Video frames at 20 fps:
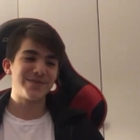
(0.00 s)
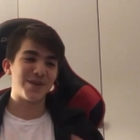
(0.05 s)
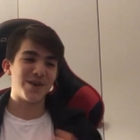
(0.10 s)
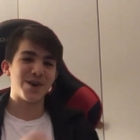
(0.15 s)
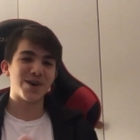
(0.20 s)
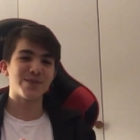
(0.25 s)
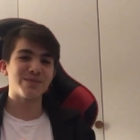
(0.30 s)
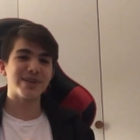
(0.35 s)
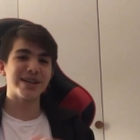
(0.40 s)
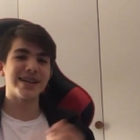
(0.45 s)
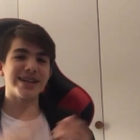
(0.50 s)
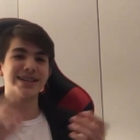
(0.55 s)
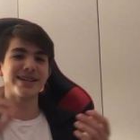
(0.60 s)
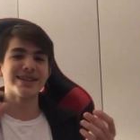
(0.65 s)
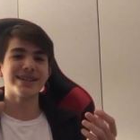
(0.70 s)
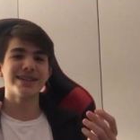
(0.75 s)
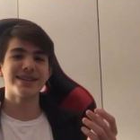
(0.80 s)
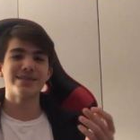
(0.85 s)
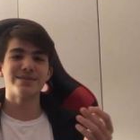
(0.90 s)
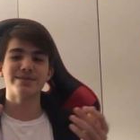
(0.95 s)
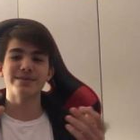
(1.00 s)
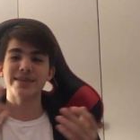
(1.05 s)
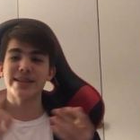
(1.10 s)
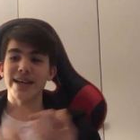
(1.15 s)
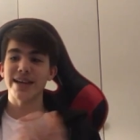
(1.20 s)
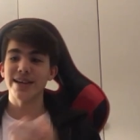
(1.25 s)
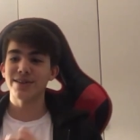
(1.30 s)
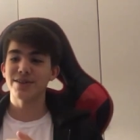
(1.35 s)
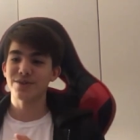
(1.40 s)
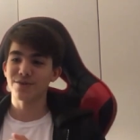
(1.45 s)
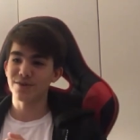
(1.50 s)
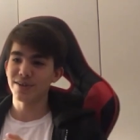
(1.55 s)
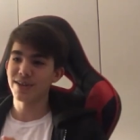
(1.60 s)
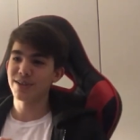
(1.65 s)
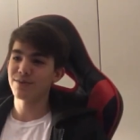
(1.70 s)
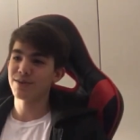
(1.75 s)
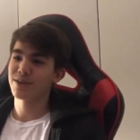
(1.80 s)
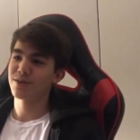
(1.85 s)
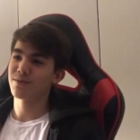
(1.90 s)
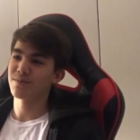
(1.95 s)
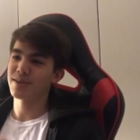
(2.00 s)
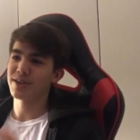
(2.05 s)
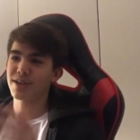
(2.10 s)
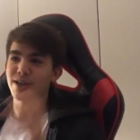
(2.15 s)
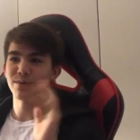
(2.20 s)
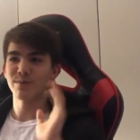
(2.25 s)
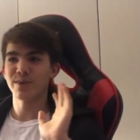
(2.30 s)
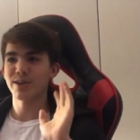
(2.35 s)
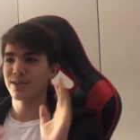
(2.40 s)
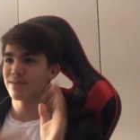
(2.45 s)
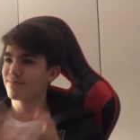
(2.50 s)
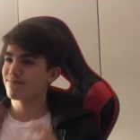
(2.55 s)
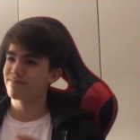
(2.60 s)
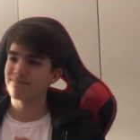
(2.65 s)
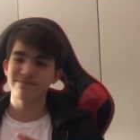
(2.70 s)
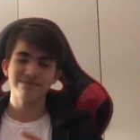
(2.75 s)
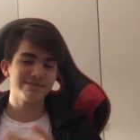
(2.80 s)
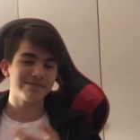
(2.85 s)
farming, day 3, which will be coming